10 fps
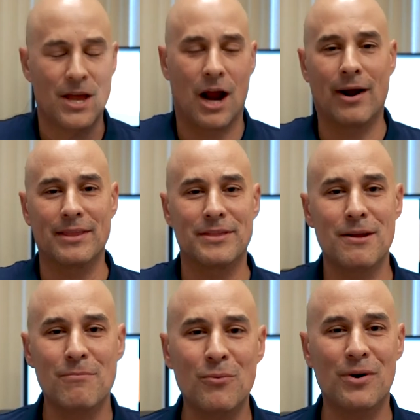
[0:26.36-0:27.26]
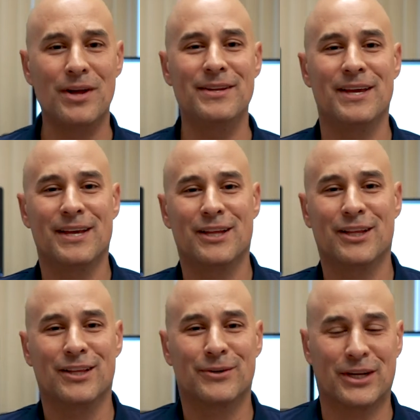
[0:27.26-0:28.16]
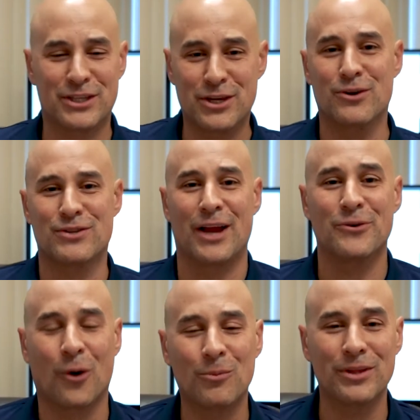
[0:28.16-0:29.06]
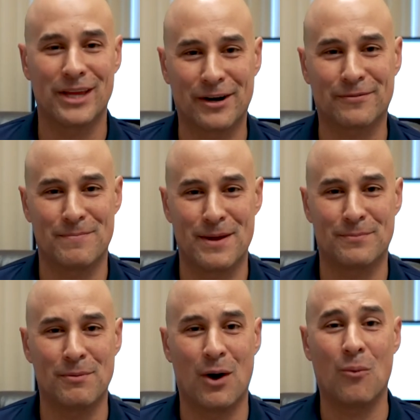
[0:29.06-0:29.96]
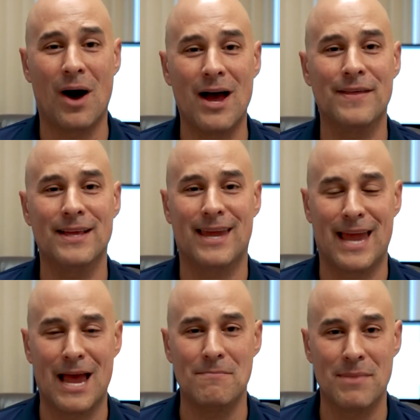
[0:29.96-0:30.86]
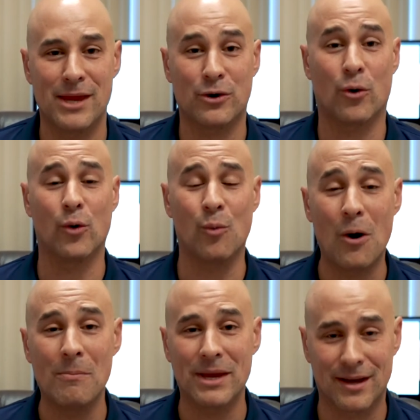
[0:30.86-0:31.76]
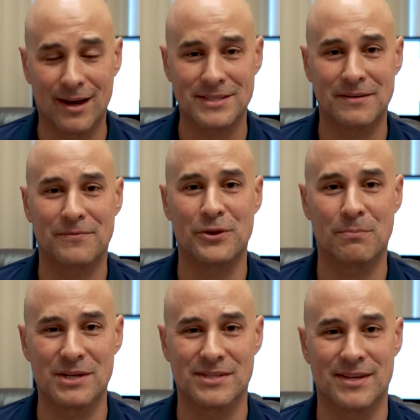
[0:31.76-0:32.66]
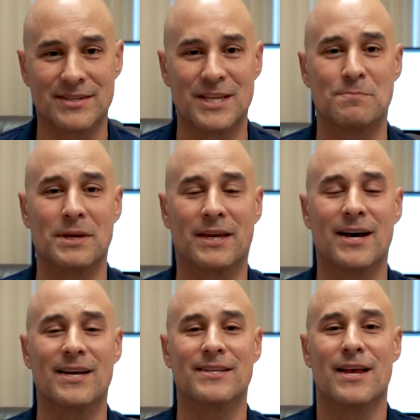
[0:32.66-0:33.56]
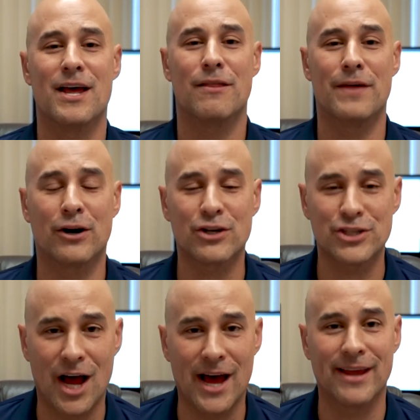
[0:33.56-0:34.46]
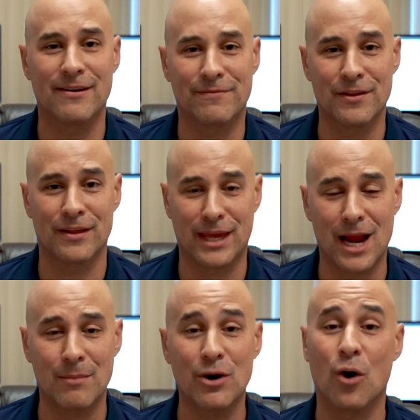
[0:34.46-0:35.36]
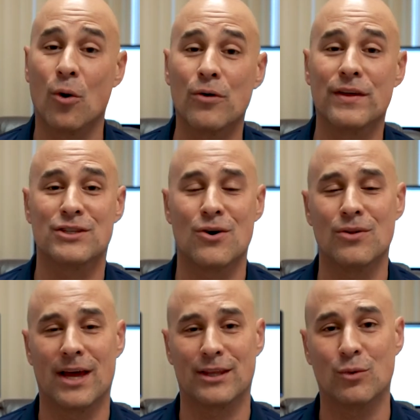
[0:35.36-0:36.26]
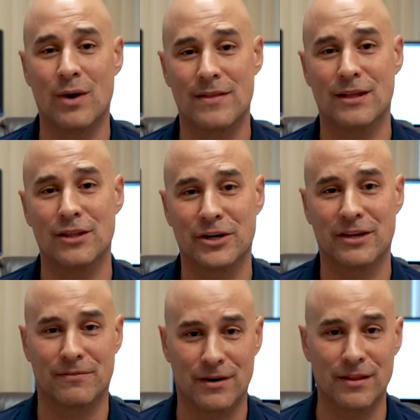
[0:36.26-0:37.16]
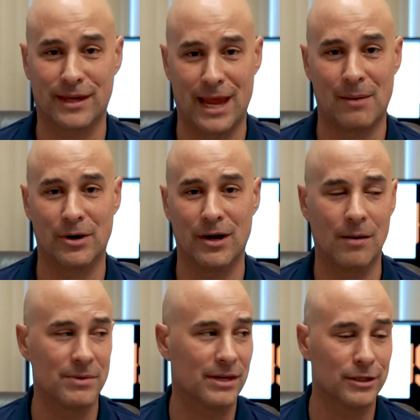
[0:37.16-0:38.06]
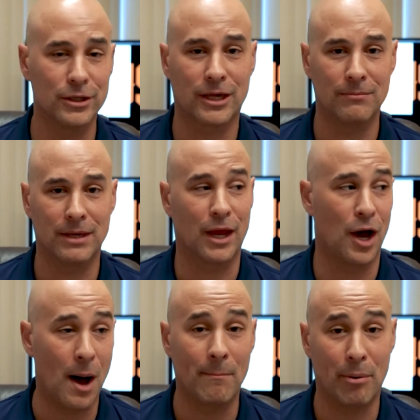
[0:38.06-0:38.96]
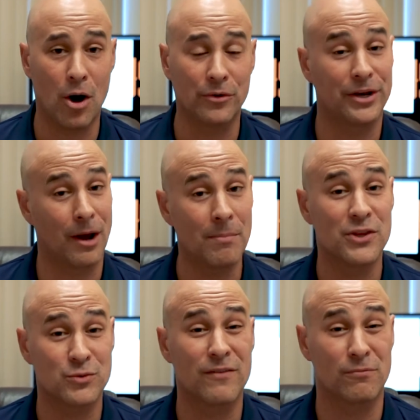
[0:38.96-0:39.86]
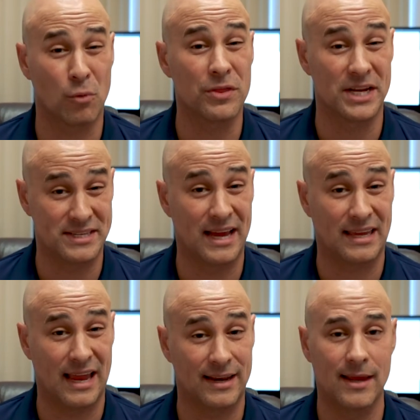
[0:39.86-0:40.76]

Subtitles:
All right, the number one excuse I normally hear from people about why they can't make or won't make content for their business is because they're shy in front of the camera or they don't like the way they look in front of the camera. I mean, look at me. I'm bald and I've been this way for more than a decade